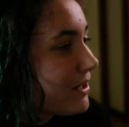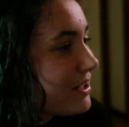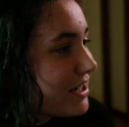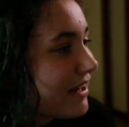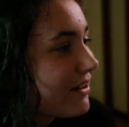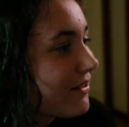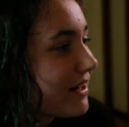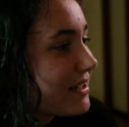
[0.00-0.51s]

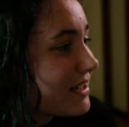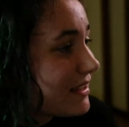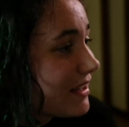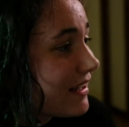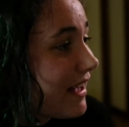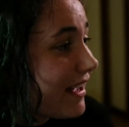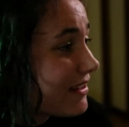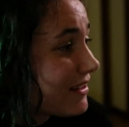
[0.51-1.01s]

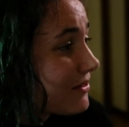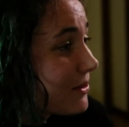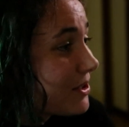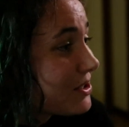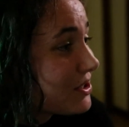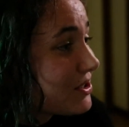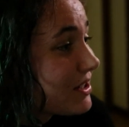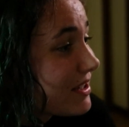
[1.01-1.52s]
regenerating the land,
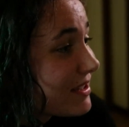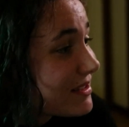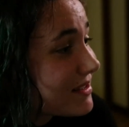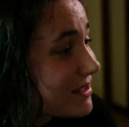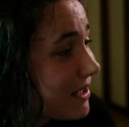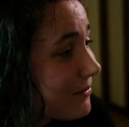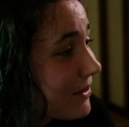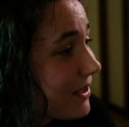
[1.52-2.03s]
which
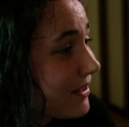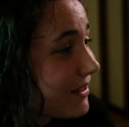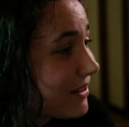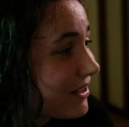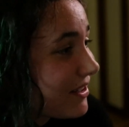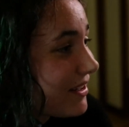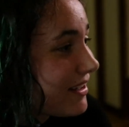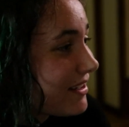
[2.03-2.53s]
is
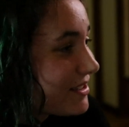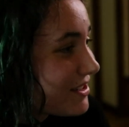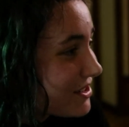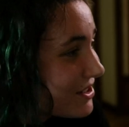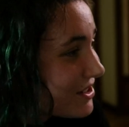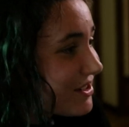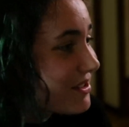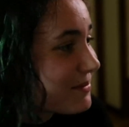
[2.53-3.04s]
something that
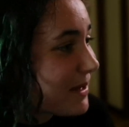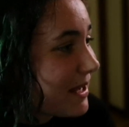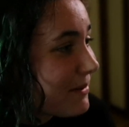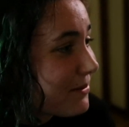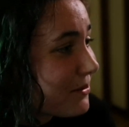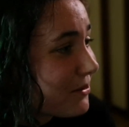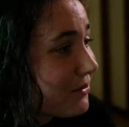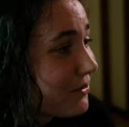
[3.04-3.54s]
Indigenous
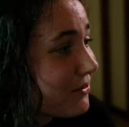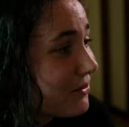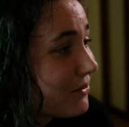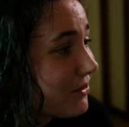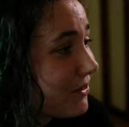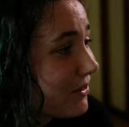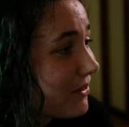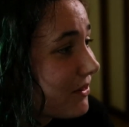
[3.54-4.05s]

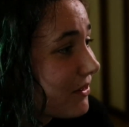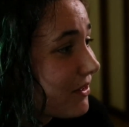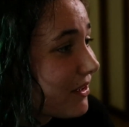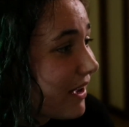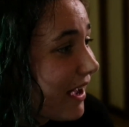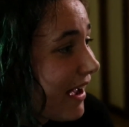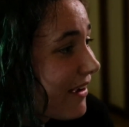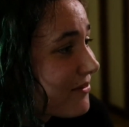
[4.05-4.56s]
people
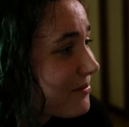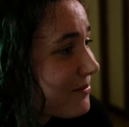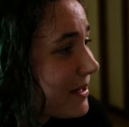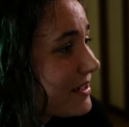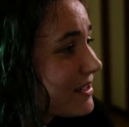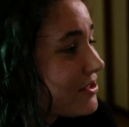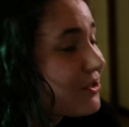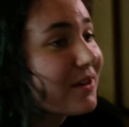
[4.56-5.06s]
have
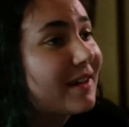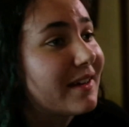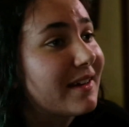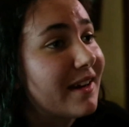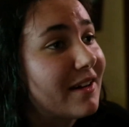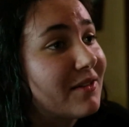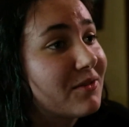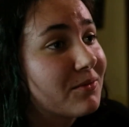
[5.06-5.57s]
been
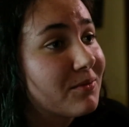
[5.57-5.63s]
doing.